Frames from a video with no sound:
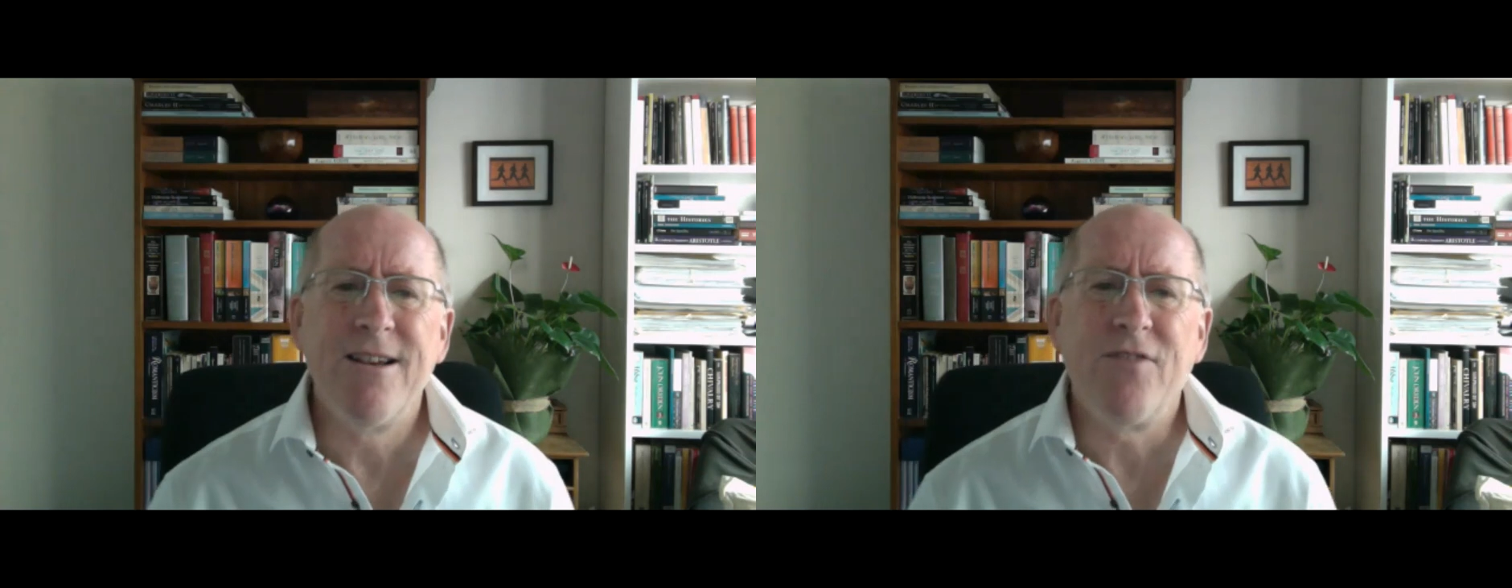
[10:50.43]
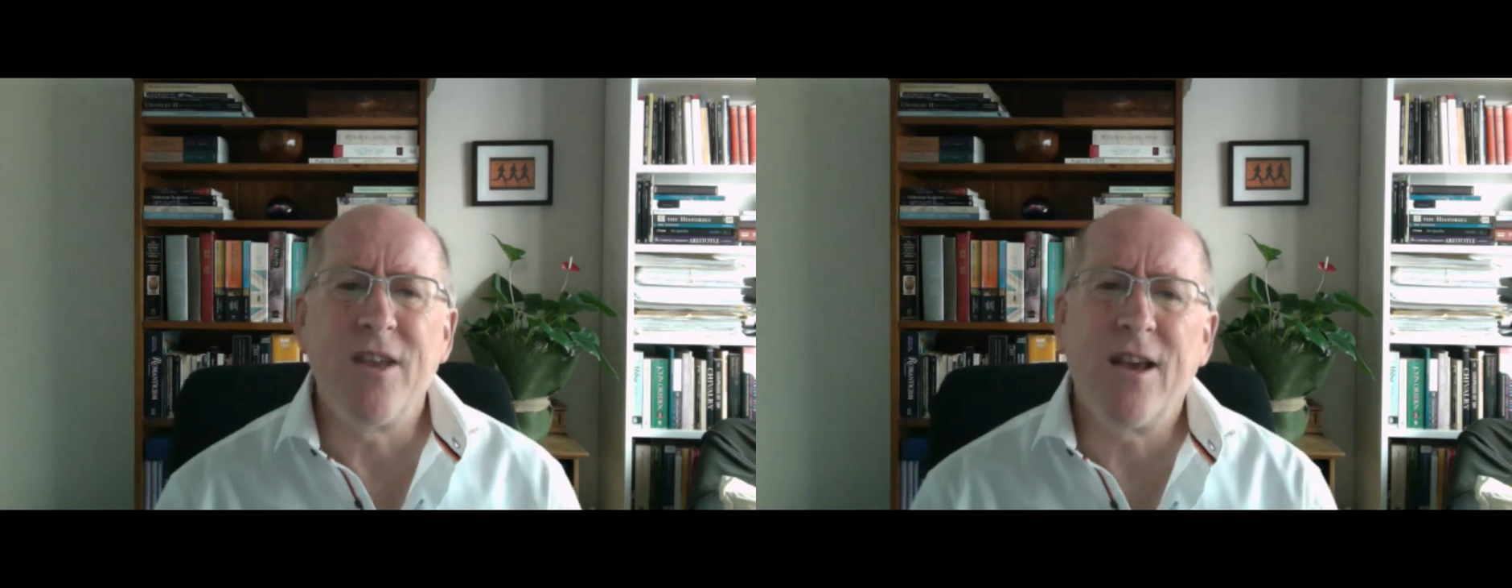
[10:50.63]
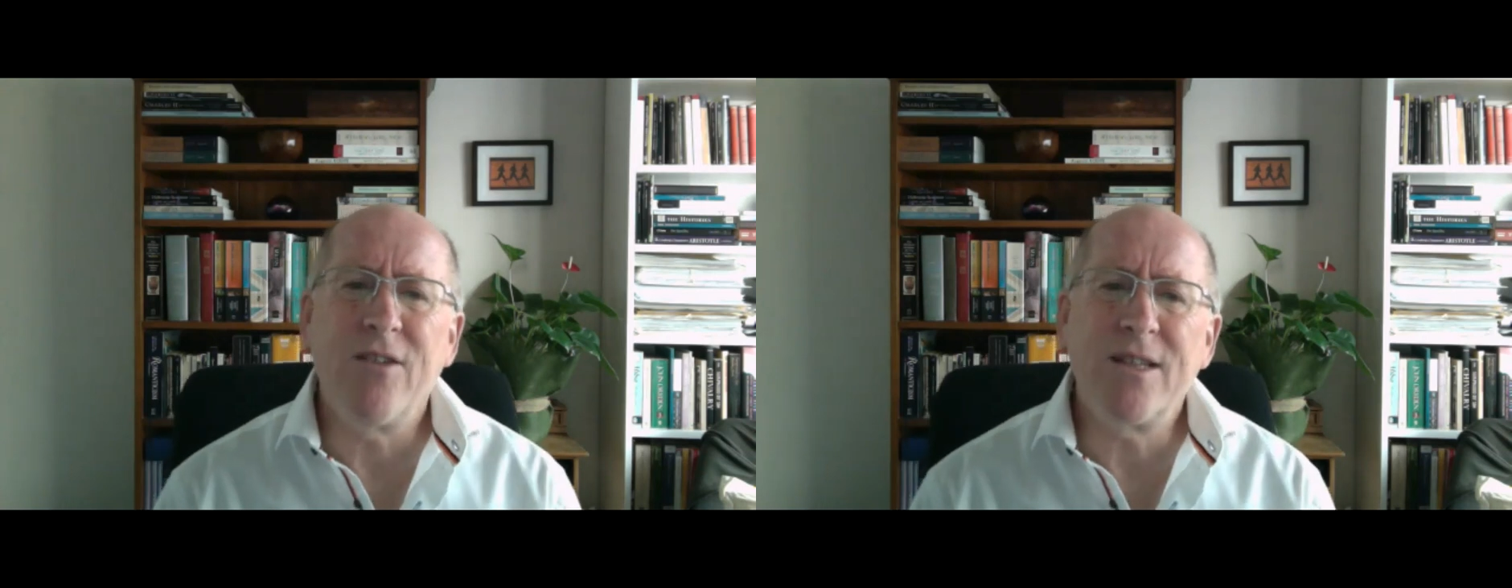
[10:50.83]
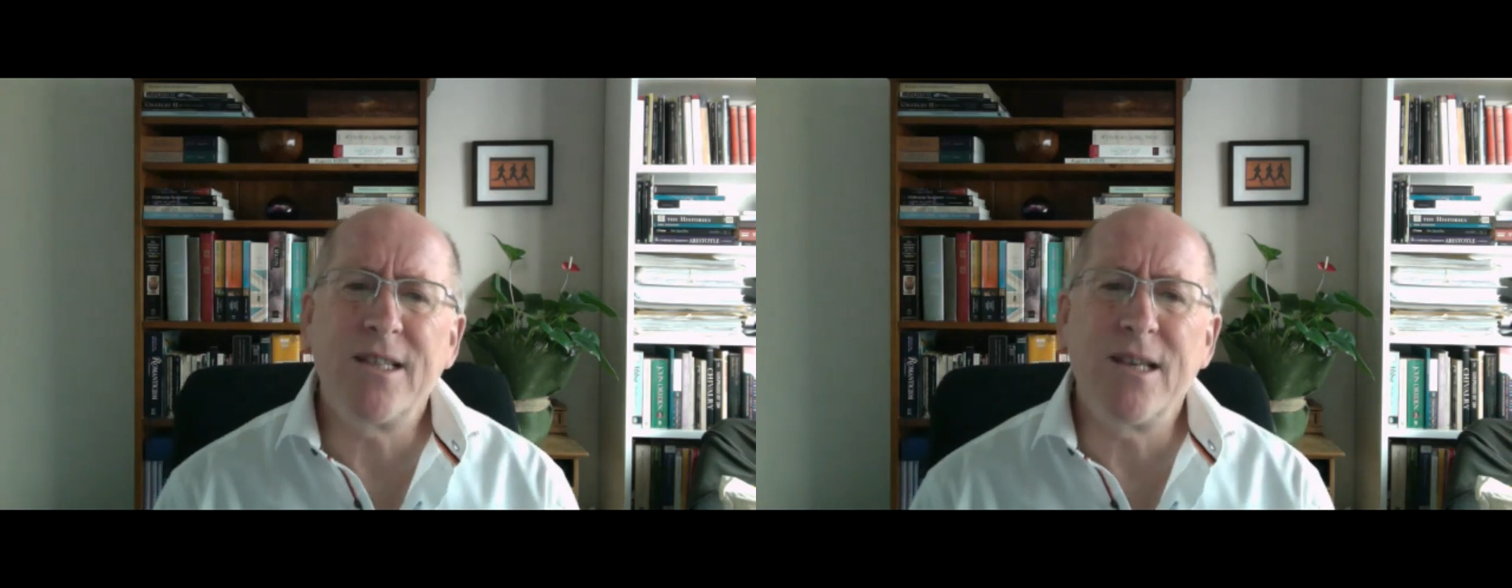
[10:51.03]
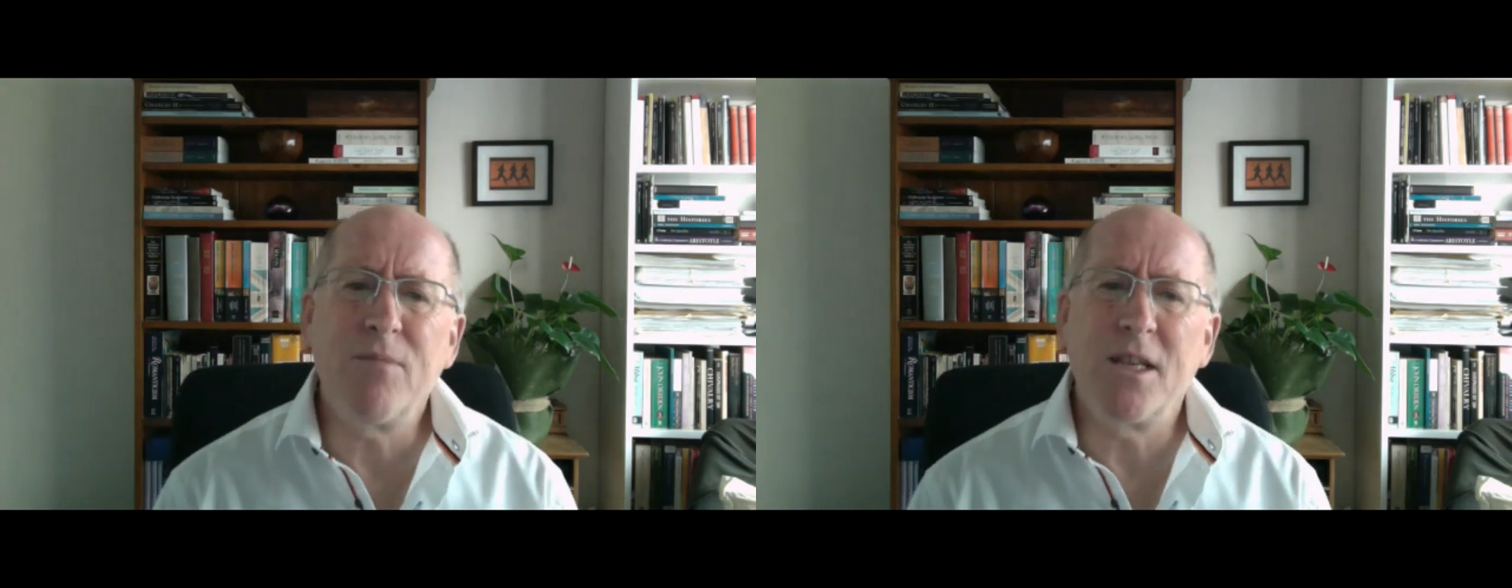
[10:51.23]
the
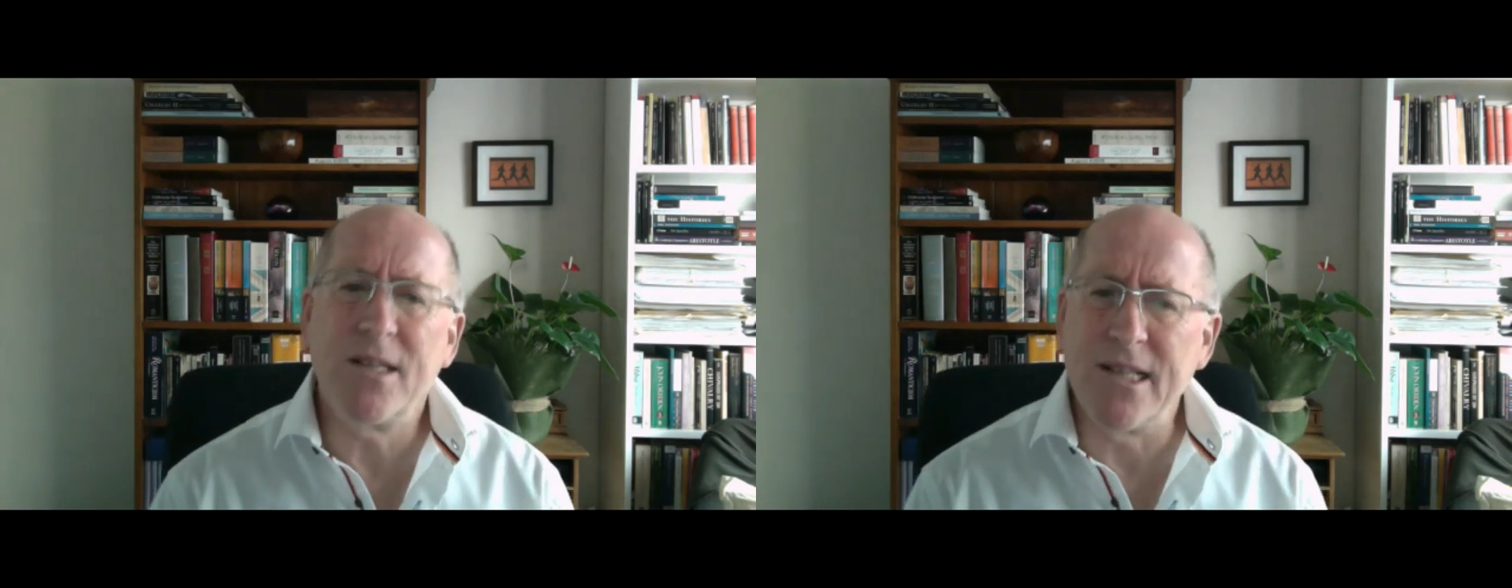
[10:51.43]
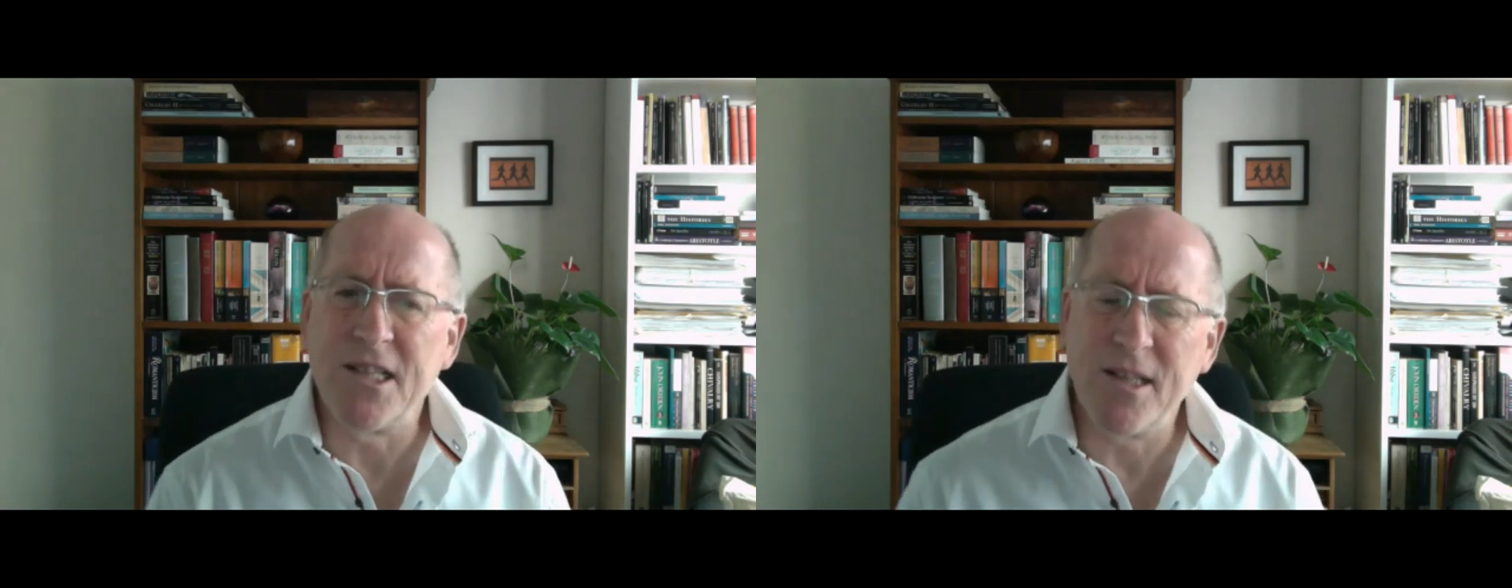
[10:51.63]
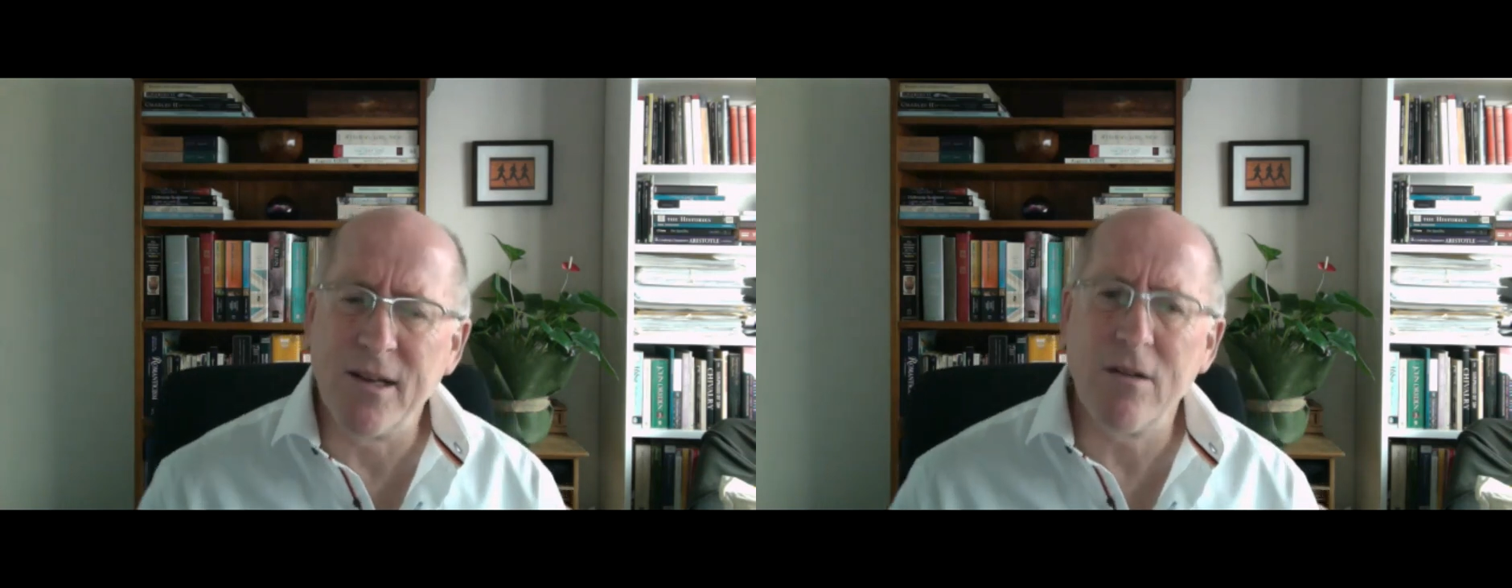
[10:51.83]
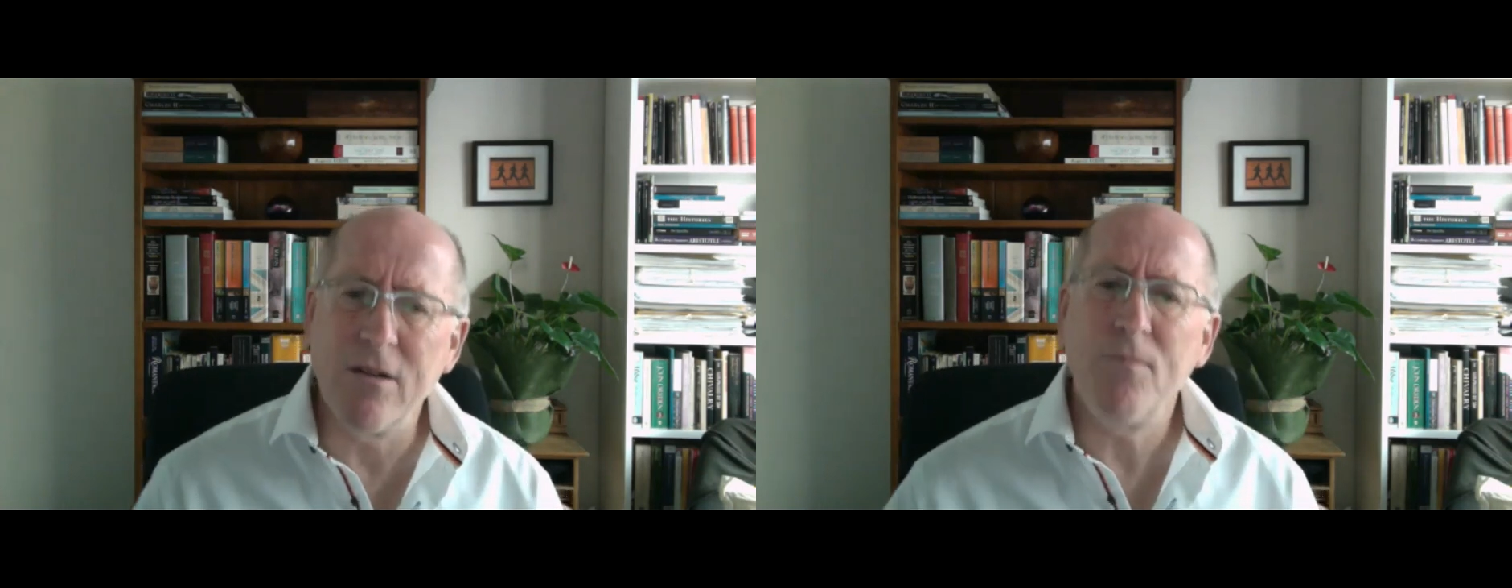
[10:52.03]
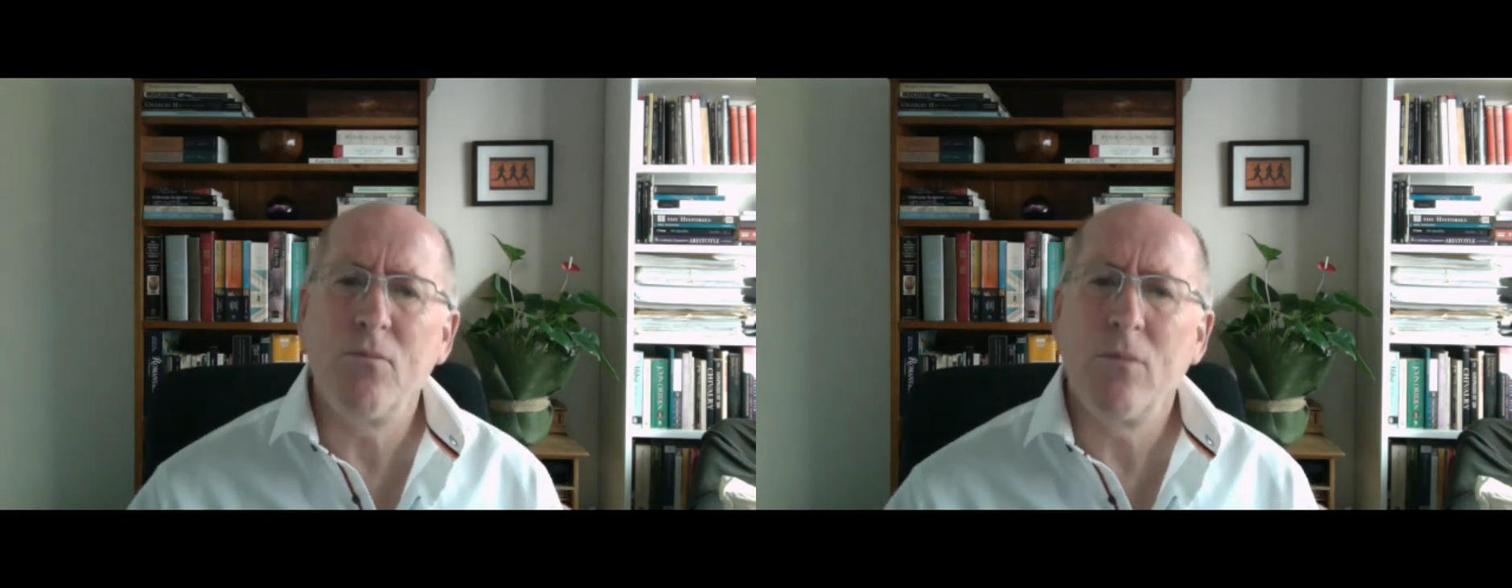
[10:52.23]
utterance seems
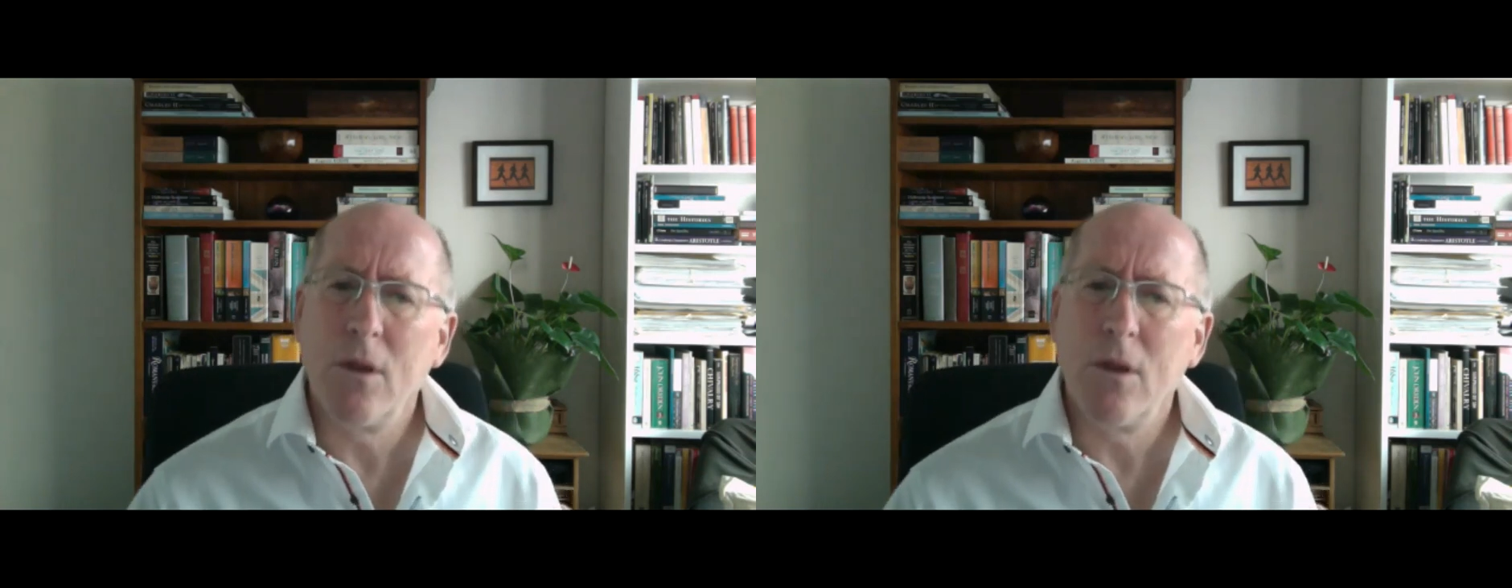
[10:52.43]
sincere,